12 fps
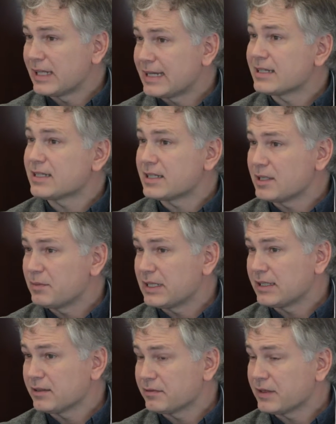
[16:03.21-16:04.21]
latent
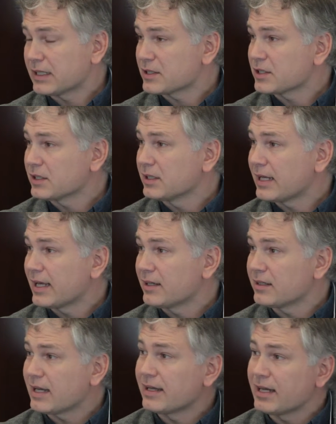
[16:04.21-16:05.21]
TB infection
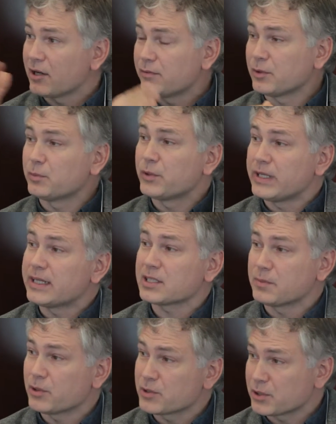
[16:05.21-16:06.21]
and now for
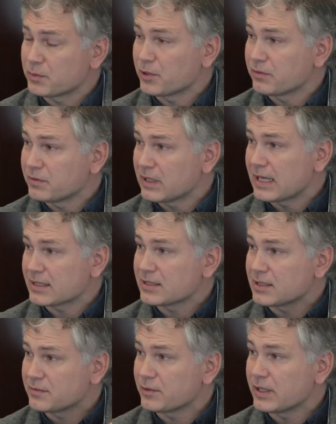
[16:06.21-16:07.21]
pre-exposure
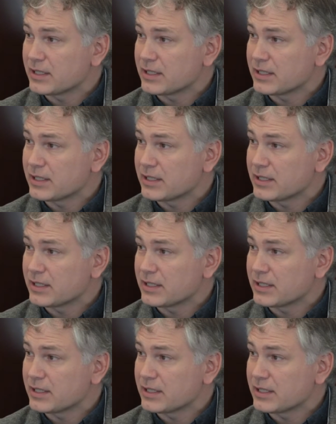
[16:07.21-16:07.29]
prophylaxis for